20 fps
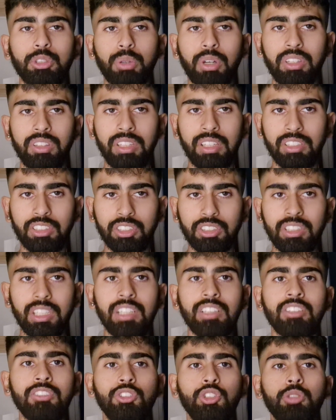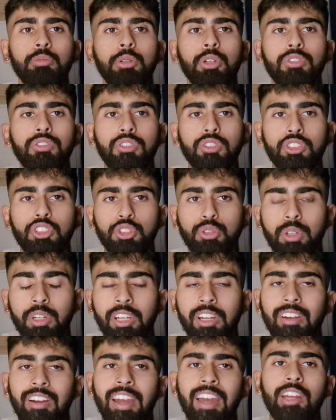who I think should take the new ball for
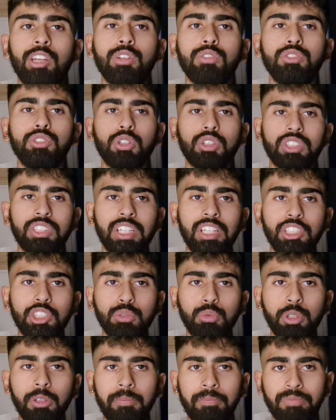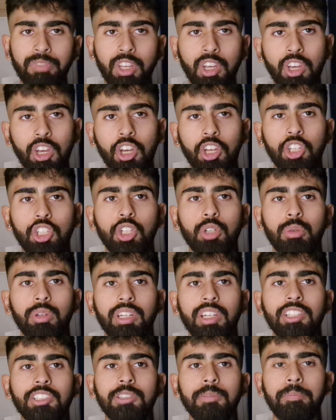Australia ahead of Josh Hazlewood. No, it
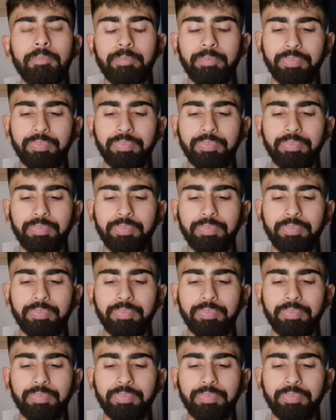isn't.